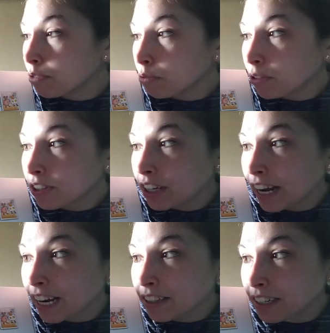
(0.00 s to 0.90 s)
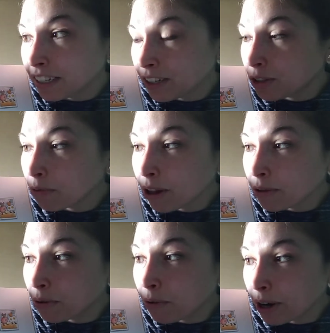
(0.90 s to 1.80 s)
when Wilson accidentally
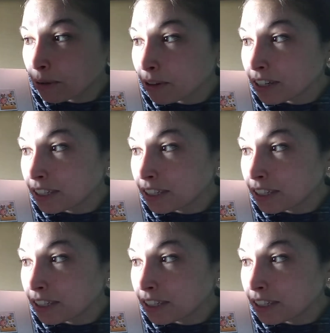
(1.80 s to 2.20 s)
swallowed a watermelon